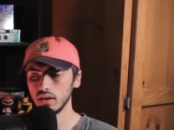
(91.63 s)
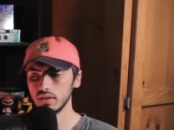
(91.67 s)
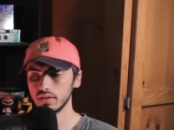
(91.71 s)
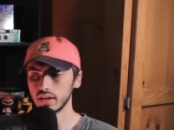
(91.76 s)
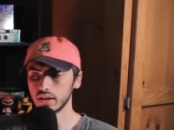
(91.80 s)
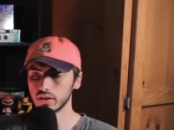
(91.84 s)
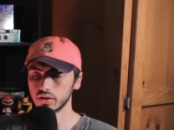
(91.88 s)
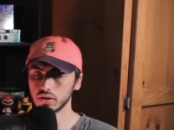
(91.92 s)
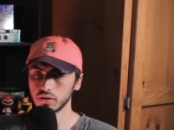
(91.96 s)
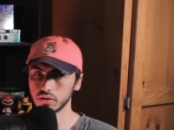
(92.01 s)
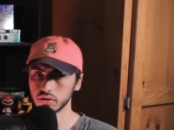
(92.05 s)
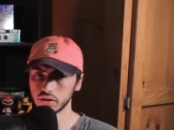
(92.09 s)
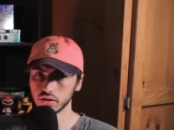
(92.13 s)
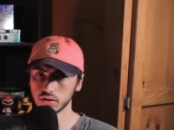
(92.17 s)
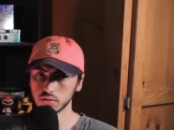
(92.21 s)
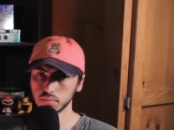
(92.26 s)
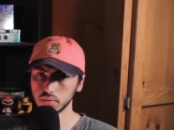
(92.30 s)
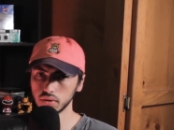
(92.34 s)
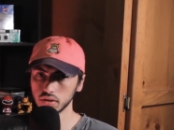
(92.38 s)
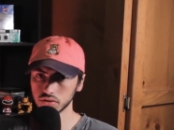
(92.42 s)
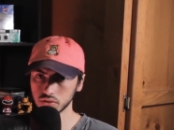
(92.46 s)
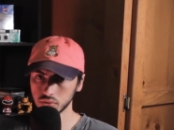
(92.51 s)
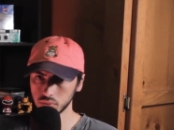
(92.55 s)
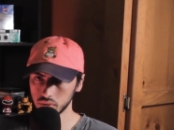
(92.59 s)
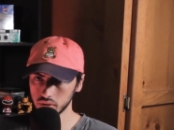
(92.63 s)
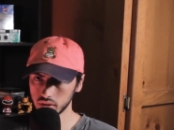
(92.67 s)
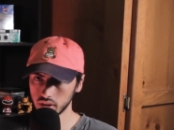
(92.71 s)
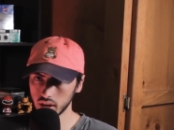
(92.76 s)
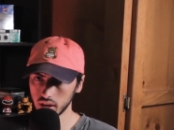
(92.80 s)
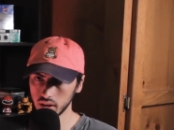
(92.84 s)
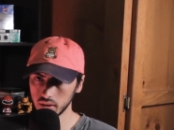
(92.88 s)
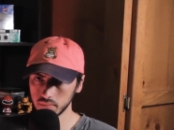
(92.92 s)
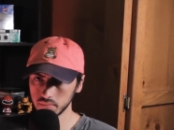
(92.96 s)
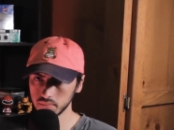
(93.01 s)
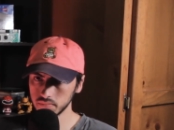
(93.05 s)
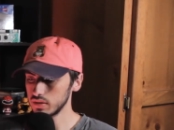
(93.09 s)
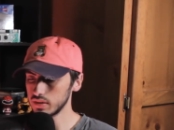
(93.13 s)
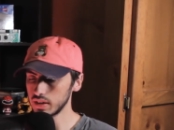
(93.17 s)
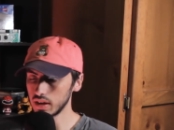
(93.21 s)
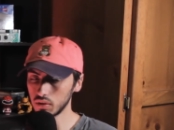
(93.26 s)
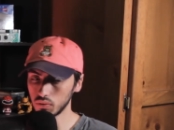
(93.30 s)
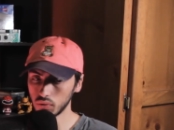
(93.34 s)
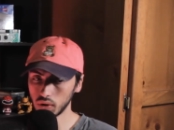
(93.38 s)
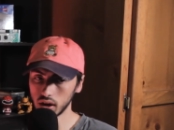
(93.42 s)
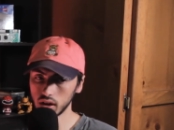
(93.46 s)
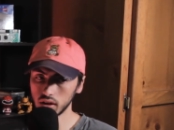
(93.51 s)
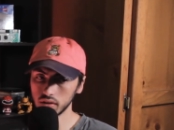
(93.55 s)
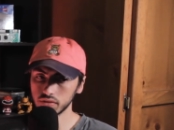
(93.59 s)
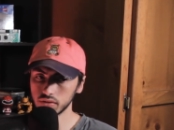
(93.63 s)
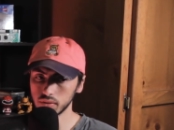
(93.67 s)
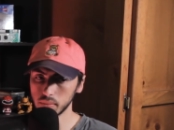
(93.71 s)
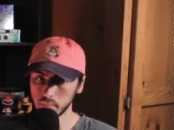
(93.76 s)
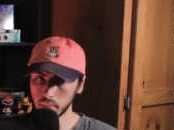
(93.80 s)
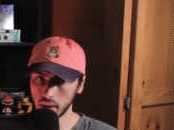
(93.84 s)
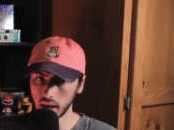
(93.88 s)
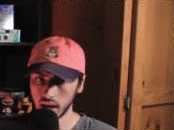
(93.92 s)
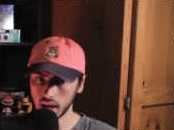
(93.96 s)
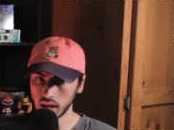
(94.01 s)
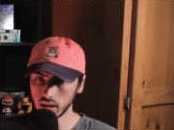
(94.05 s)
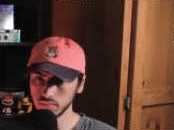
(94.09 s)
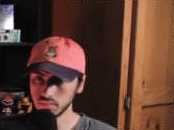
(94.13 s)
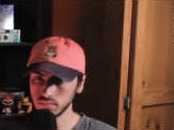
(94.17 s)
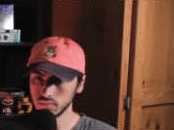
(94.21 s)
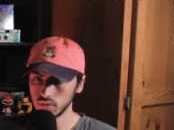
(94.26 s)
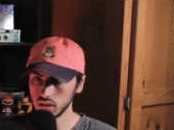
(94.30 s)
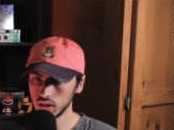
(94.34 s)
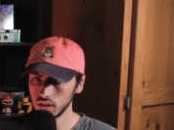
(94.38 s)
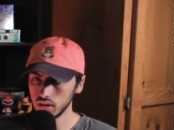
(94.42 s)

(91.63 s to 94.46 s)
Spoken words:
That card gets plus 3k. Now, right off the bat,